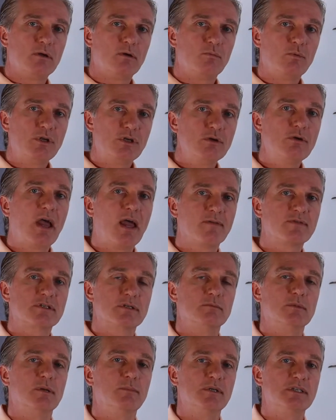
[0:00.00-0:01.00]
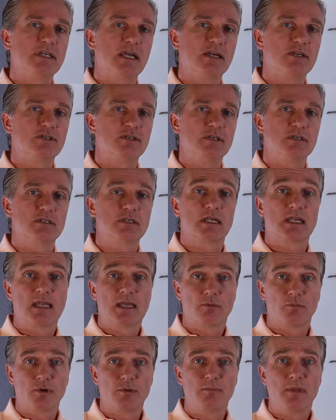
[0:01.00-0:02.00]
We do have some limitations.
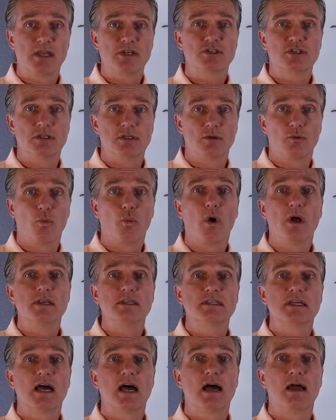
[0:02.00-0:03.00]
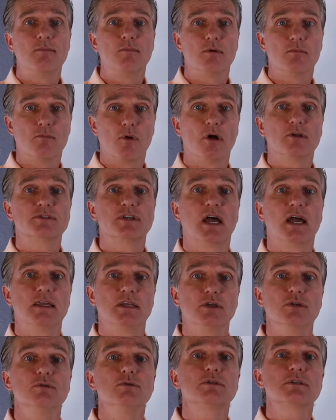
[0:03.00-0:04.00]
Again, we mentioned the one-time or
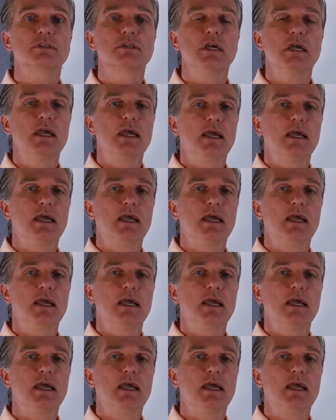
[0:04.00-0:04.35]
multi-use.